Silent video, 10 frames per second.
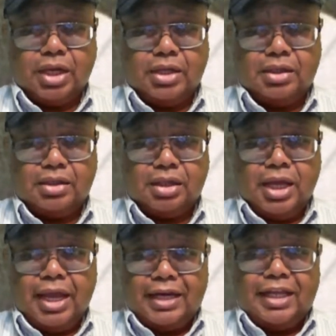Okay.
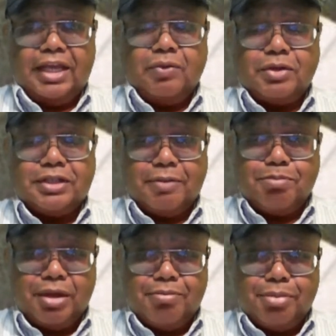And he
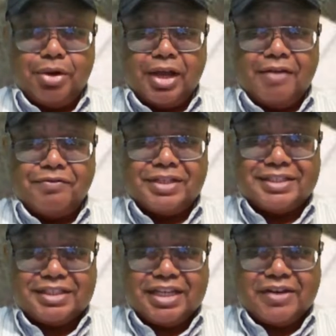was a member
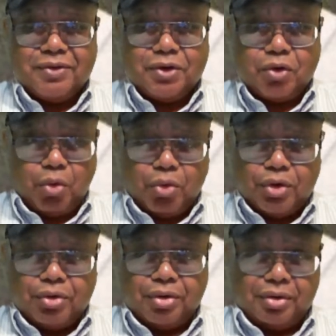of a secret
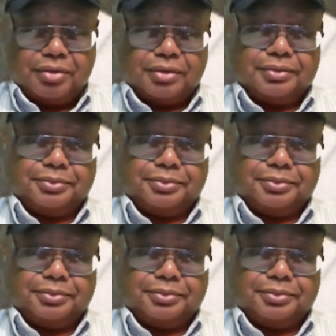order.